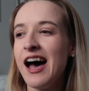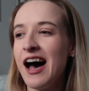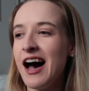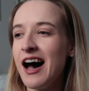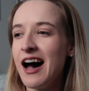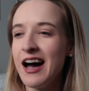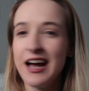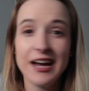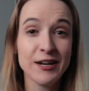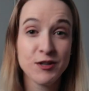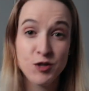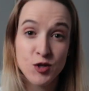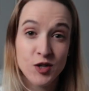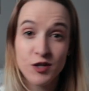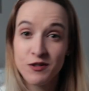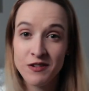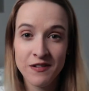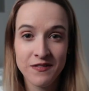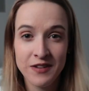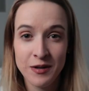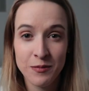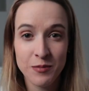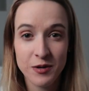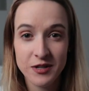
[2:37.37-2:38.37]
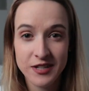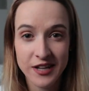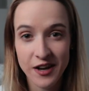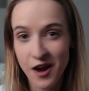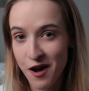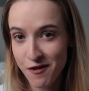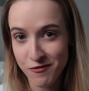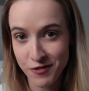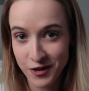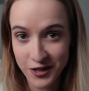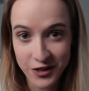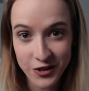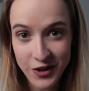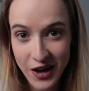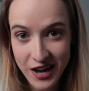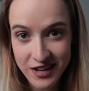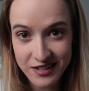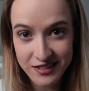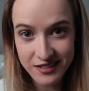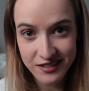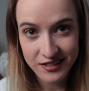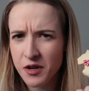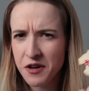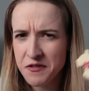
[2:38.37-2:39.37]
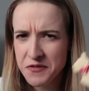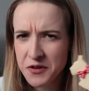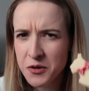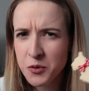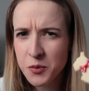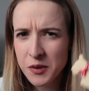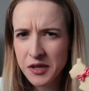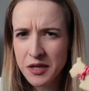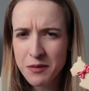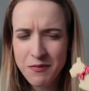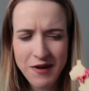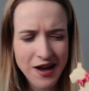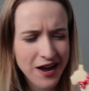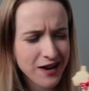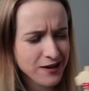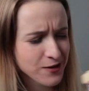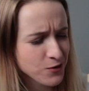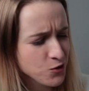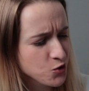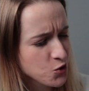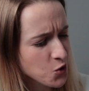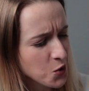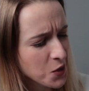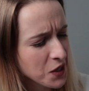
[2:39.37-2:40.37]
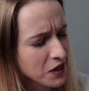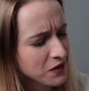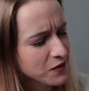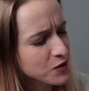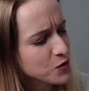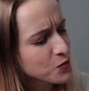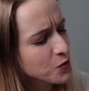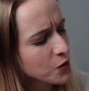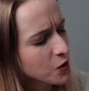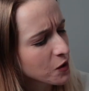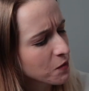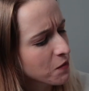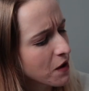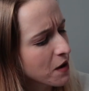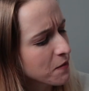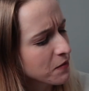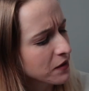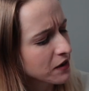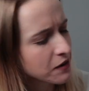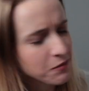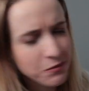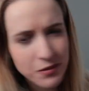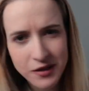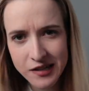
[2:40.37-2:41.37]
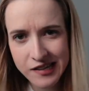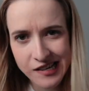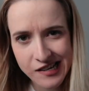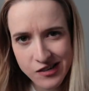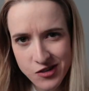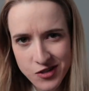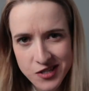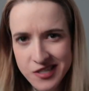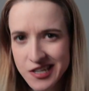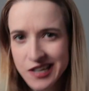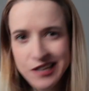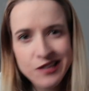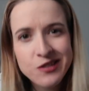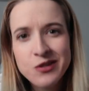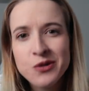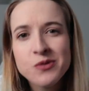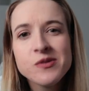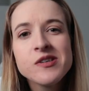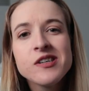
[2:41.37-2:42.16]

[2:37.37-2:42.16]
It's just 15% off for you guys. I feel really bad destroying this poor puppy, but he just tastes so